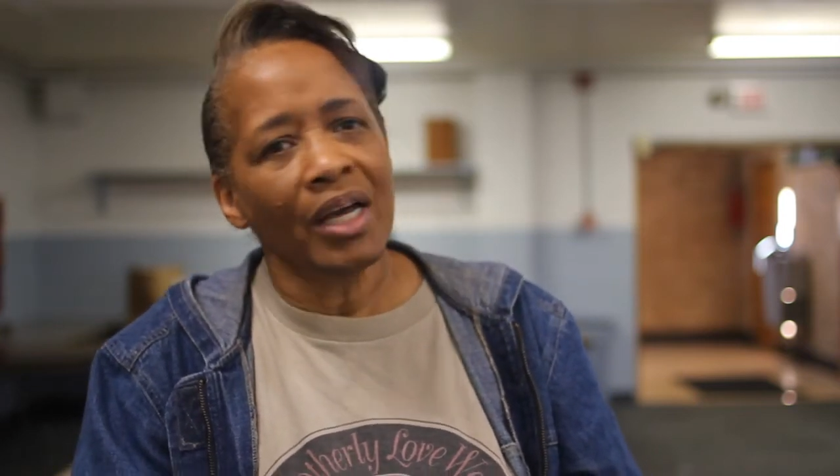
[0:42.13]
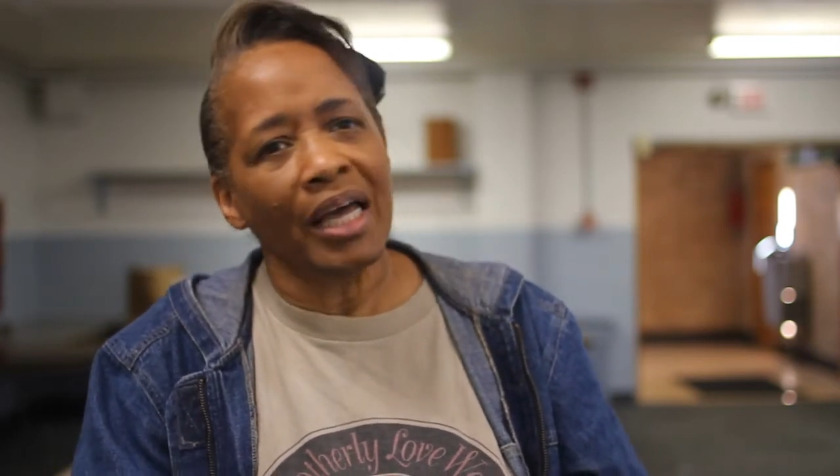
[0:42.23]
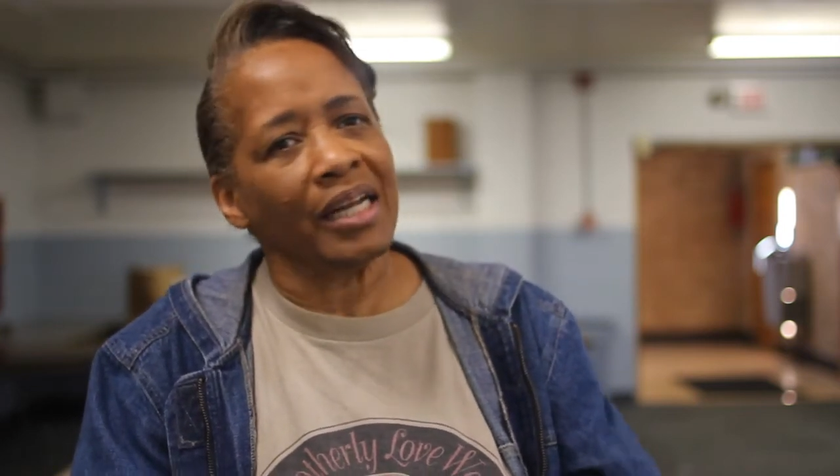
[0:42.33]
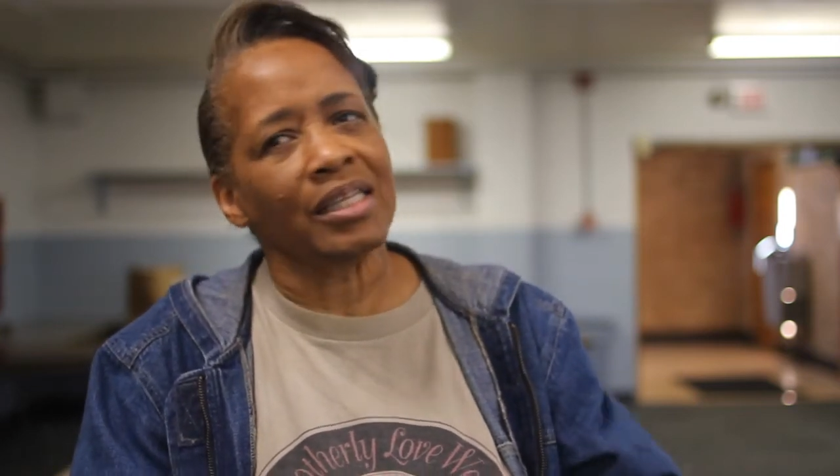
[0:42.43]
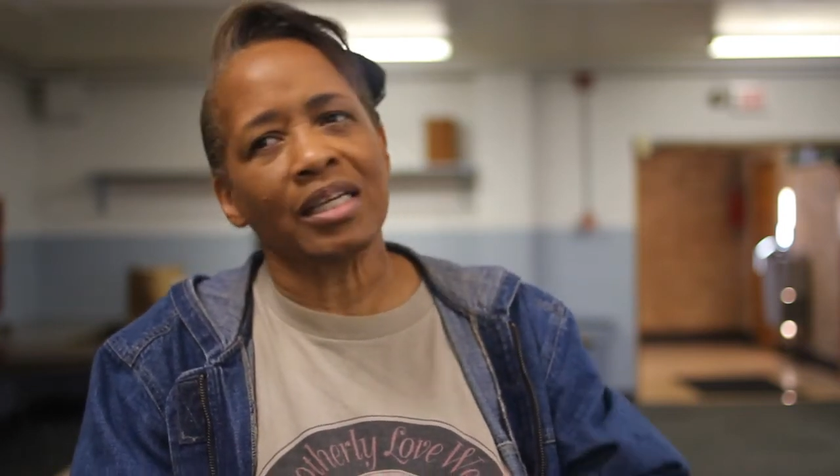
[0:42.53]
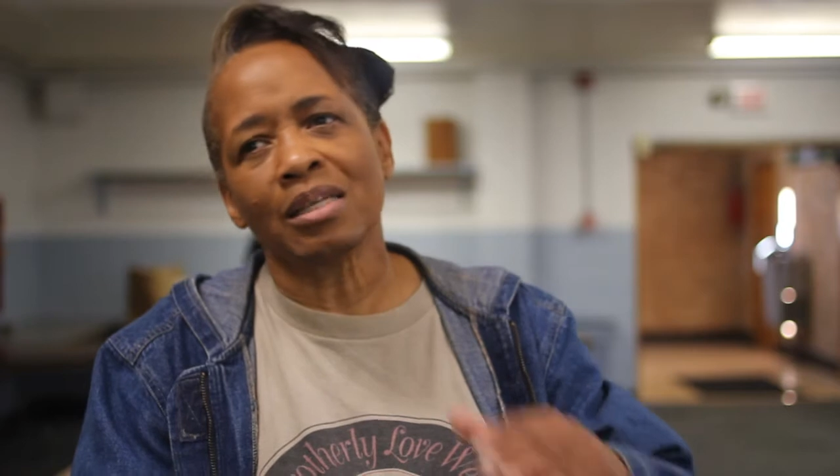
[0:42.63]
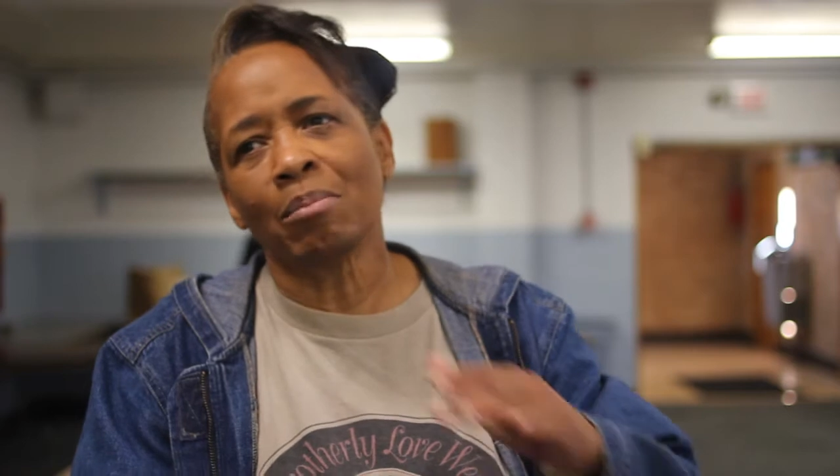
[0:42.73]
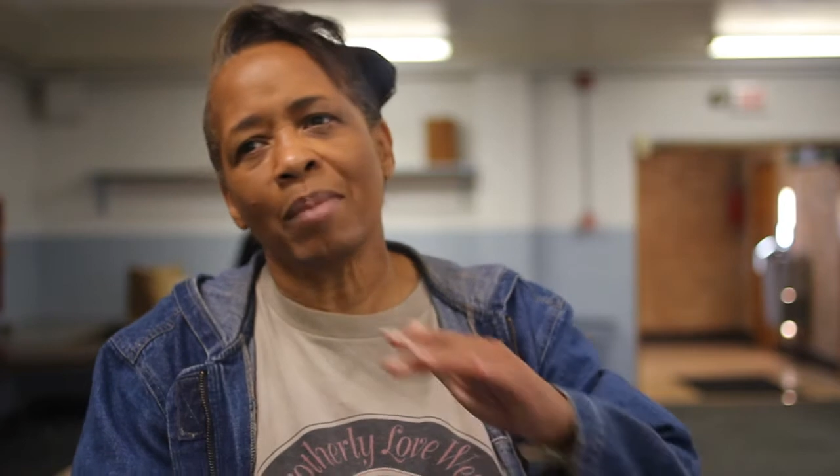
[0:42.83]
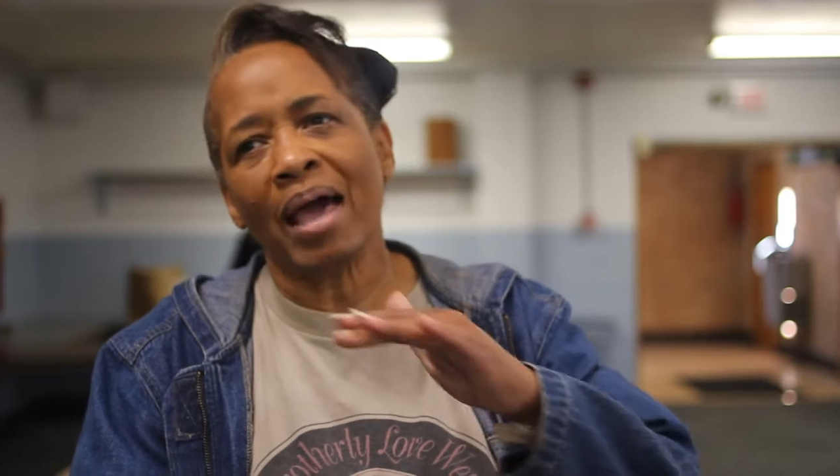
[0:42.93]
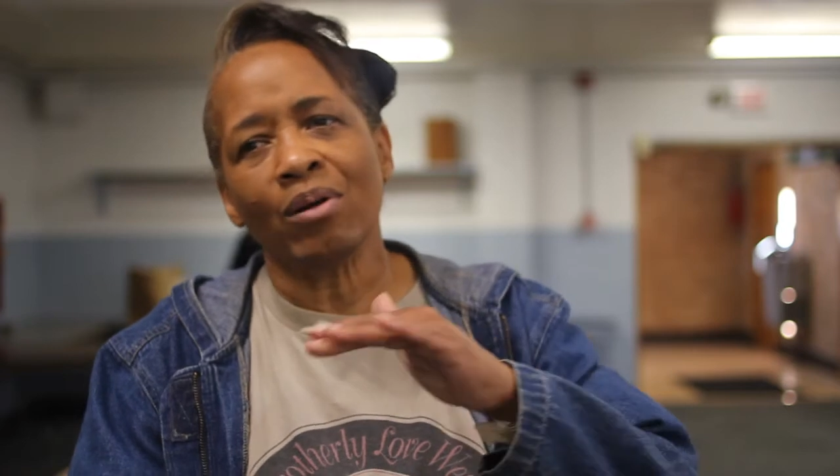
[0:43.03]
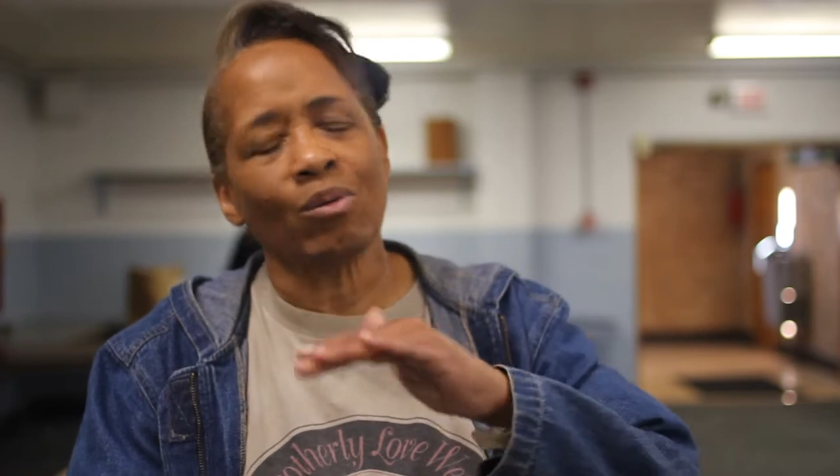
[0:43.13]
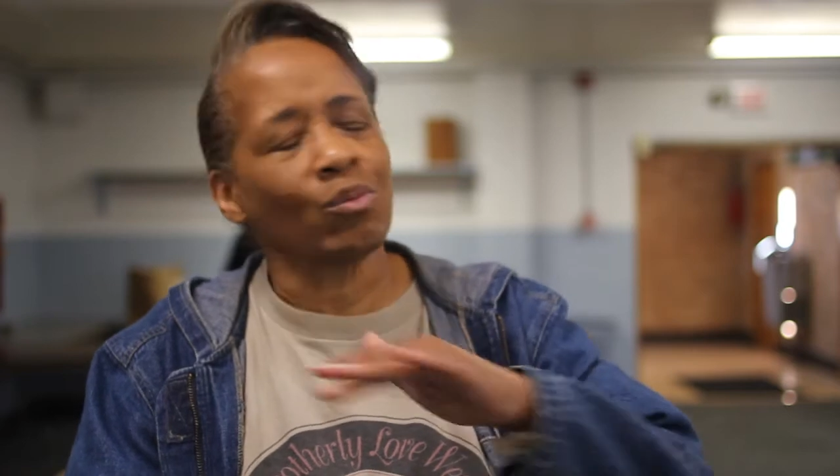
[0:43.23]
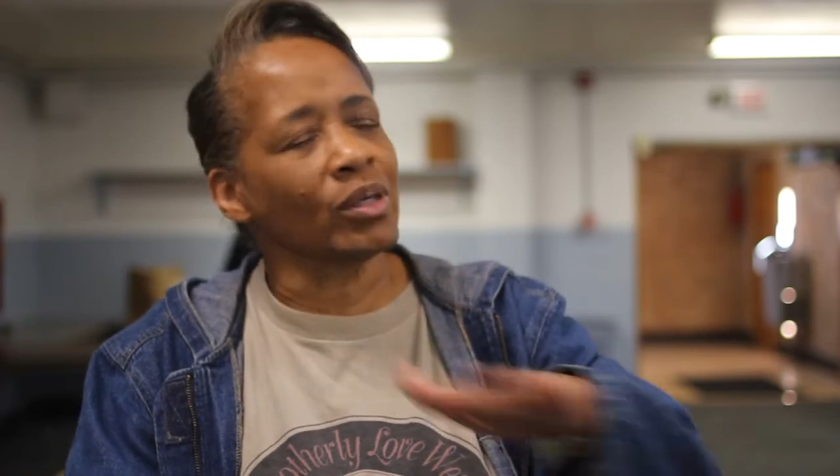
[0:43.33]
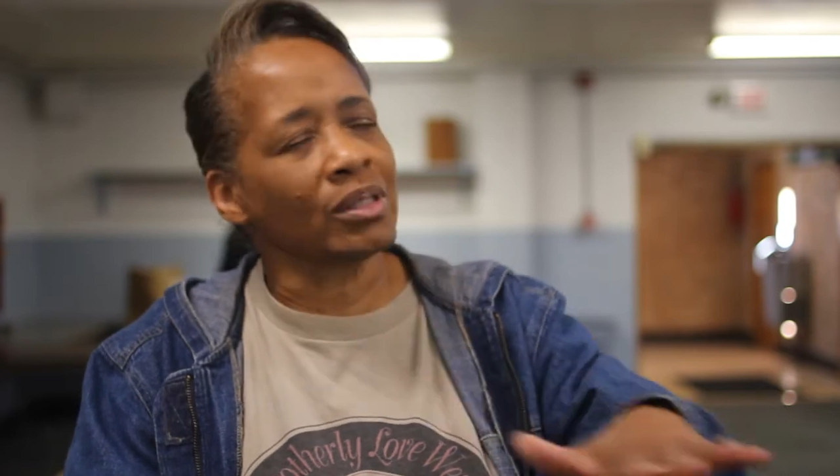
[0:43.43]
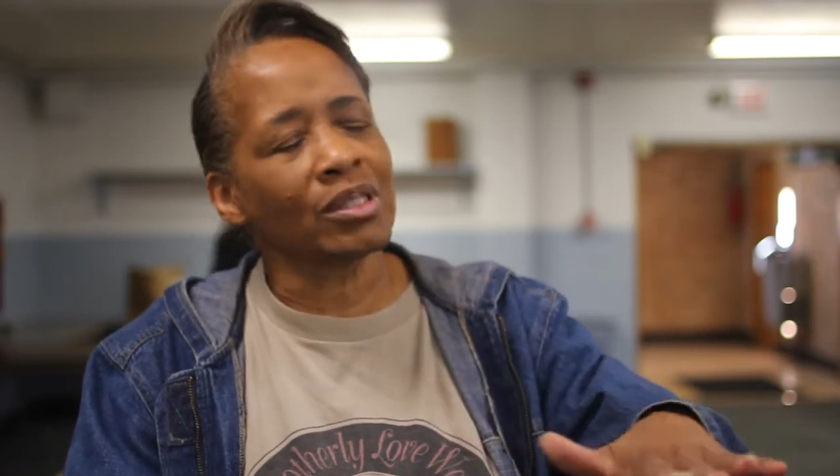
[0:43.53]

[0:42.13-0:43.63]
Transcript: and it doesn't matter what the